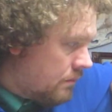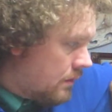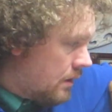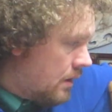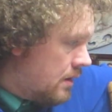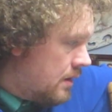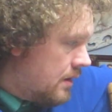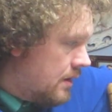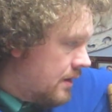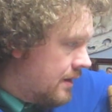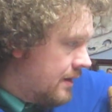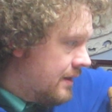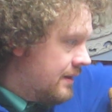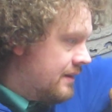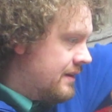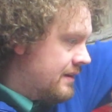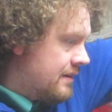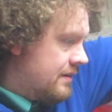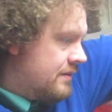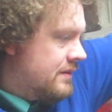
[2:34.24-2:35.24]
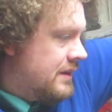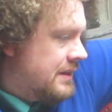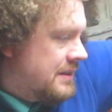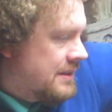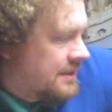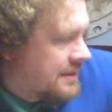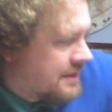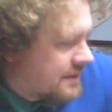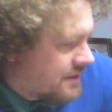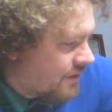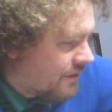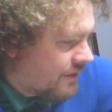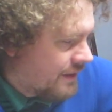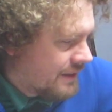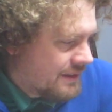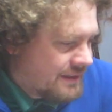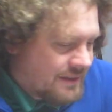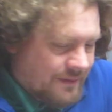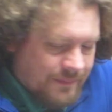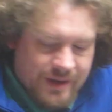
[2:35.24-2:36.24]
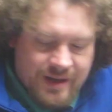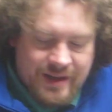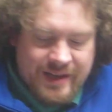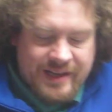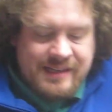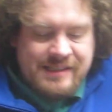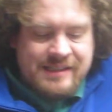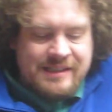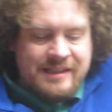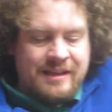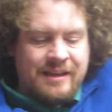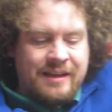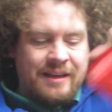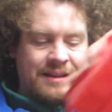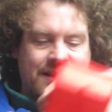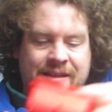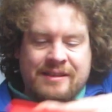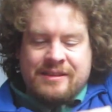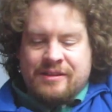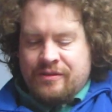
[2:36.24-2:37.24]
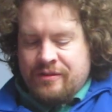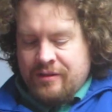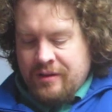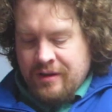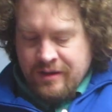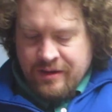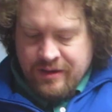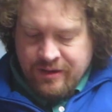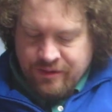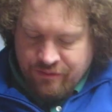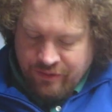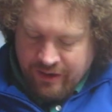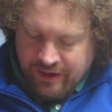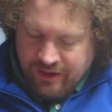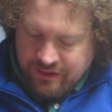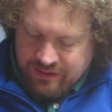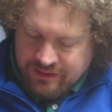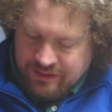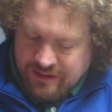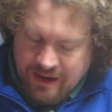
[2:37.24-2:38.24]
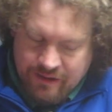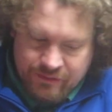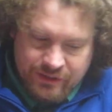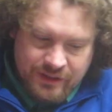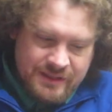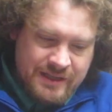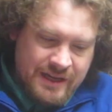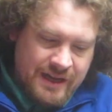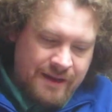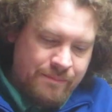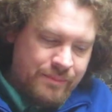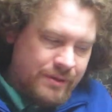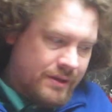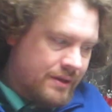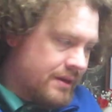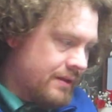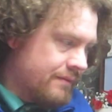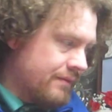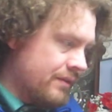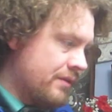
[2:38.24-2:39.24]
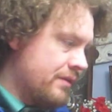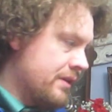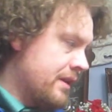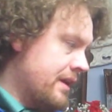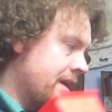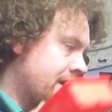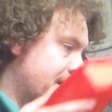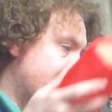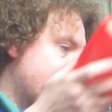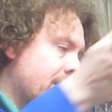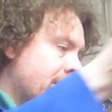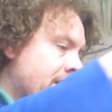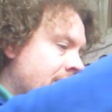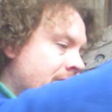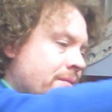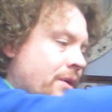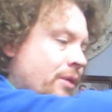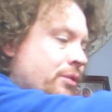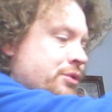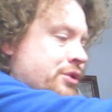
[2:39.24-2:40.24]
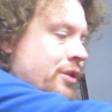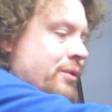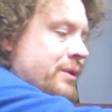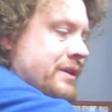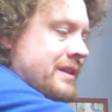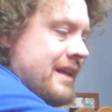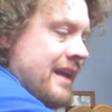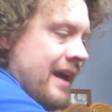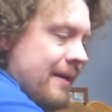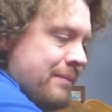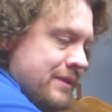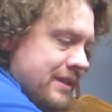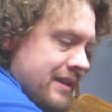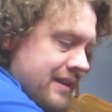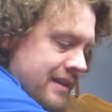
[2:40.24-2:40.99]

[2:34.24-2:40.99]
Let's stir in some ice. Get this drink down to temp. Even though the Mojo was kept